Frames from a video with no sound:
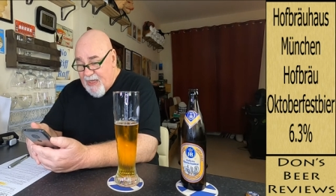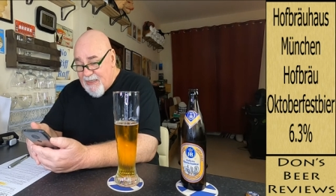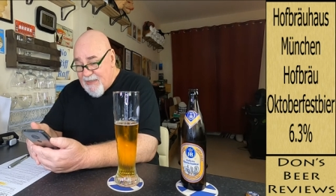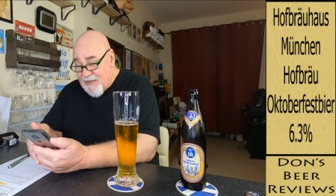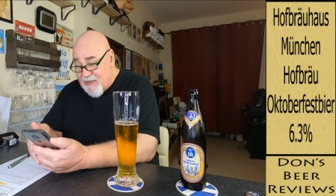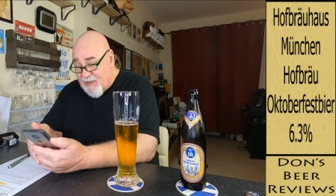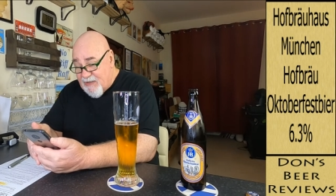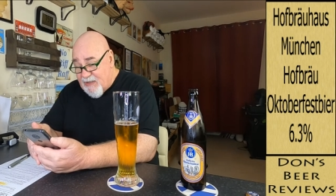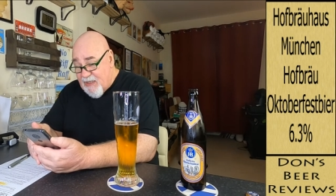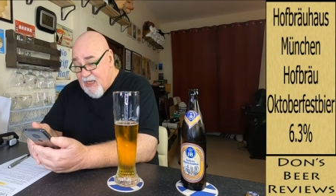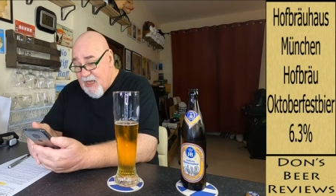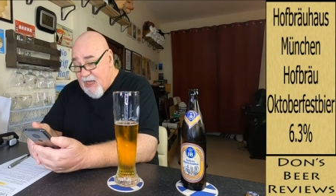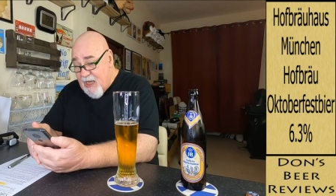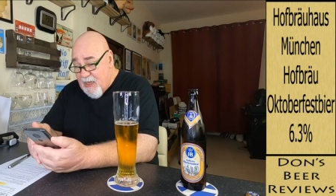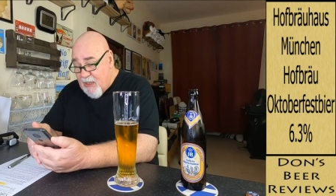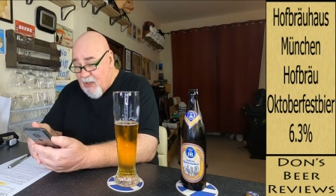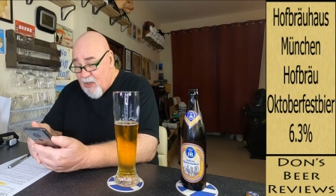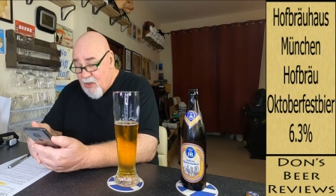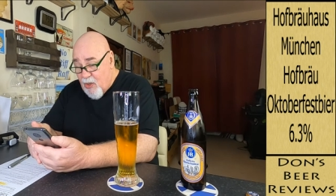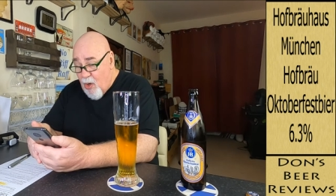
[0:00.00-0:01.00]
It's
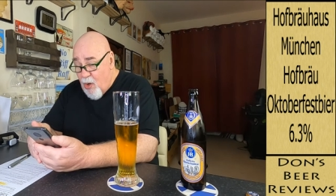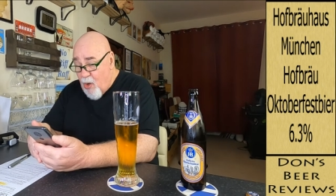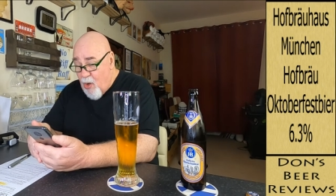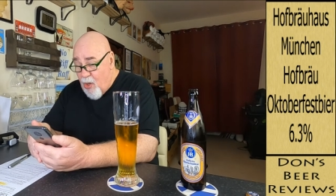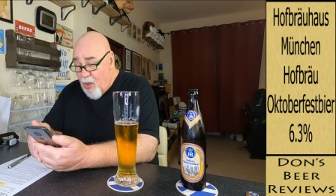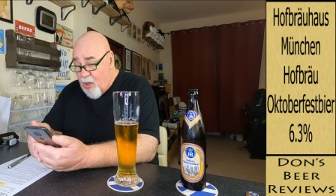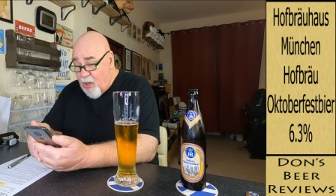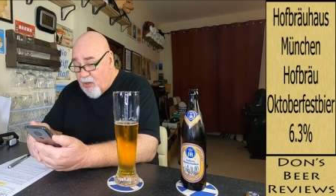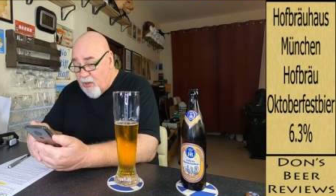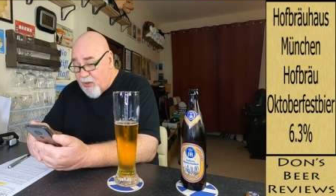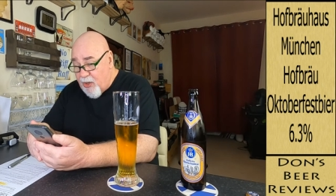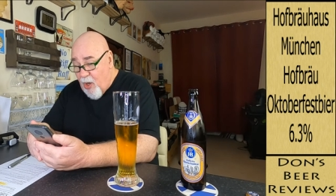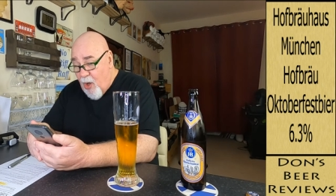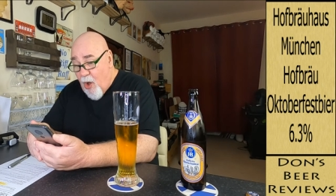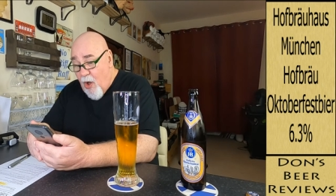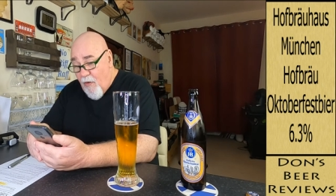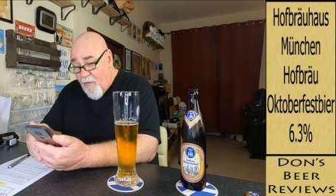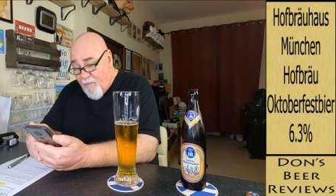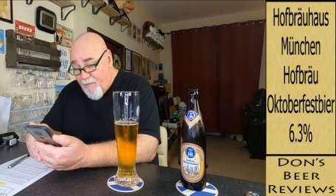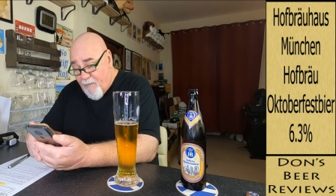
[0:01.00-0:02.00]
the called
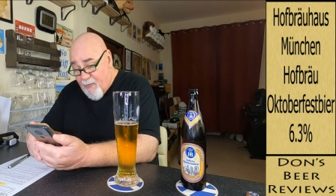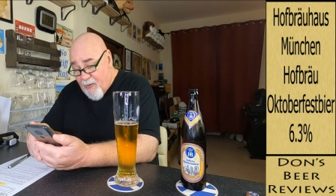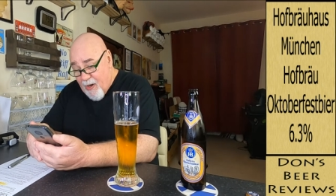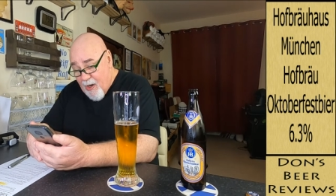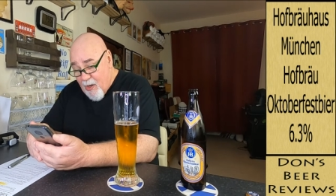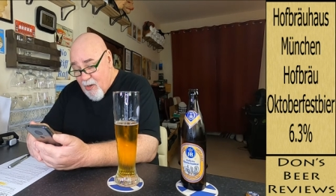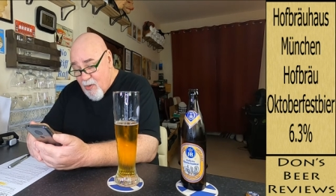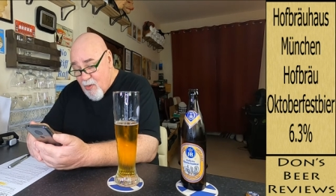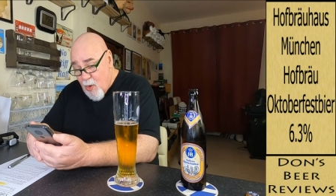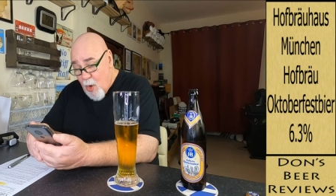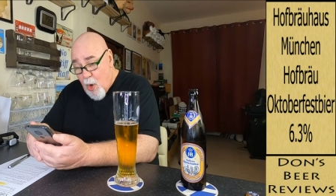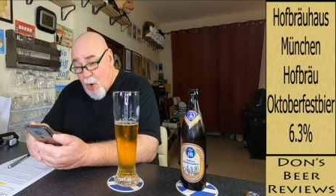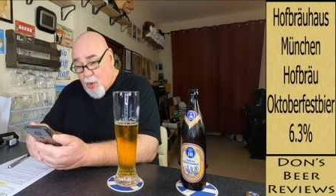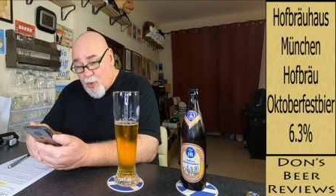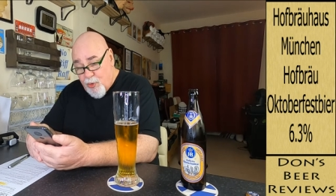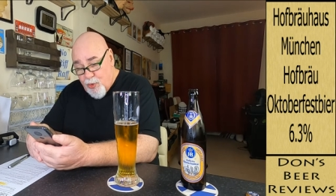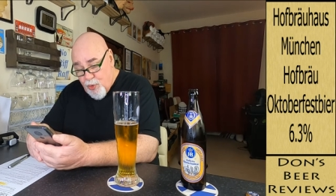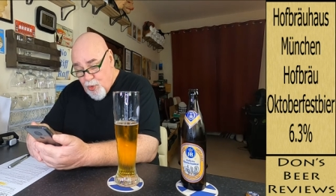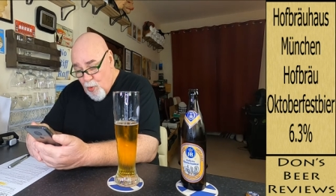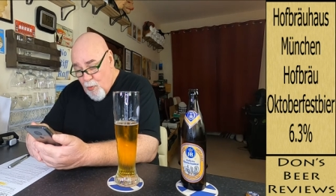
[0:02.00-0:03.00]
Hofbrau
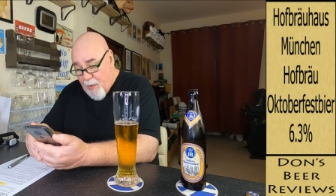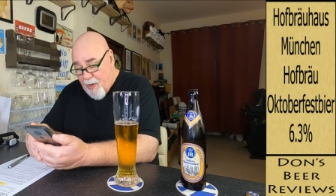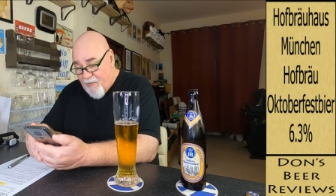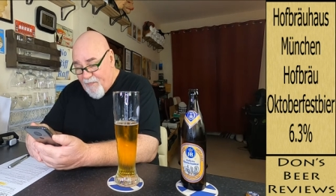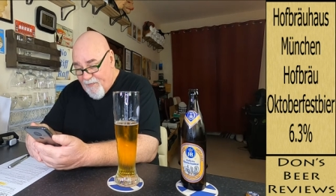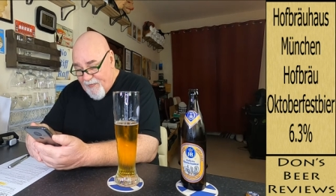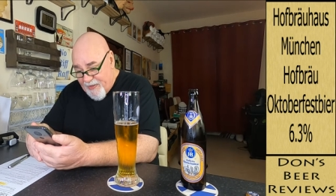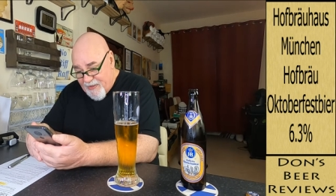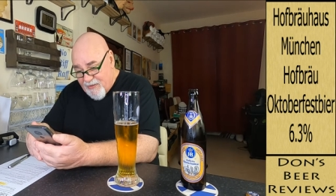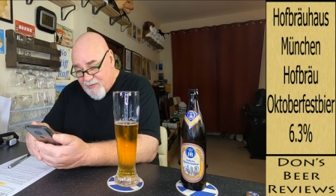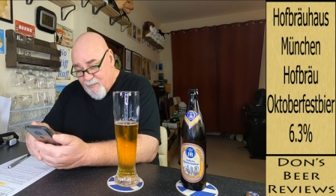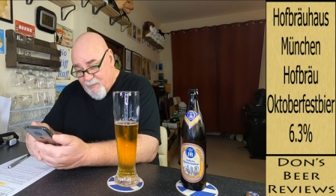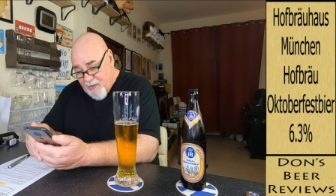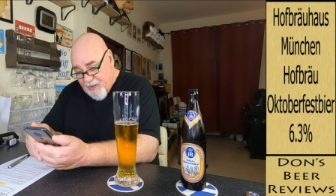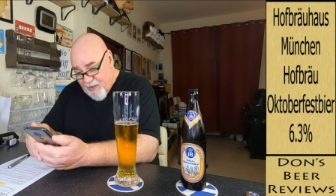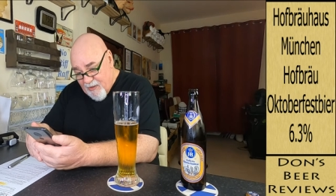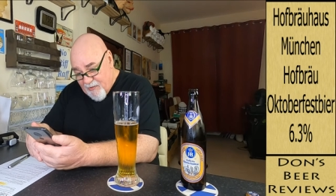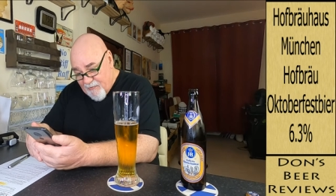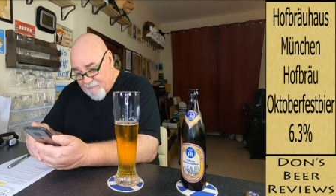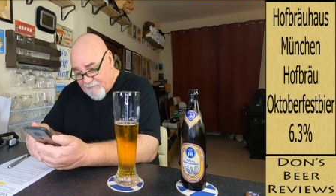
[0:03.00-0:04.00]
Oktoberfest
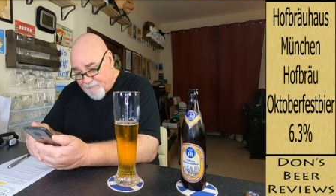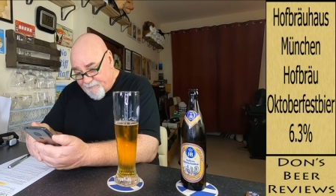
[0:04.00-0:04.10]
beer.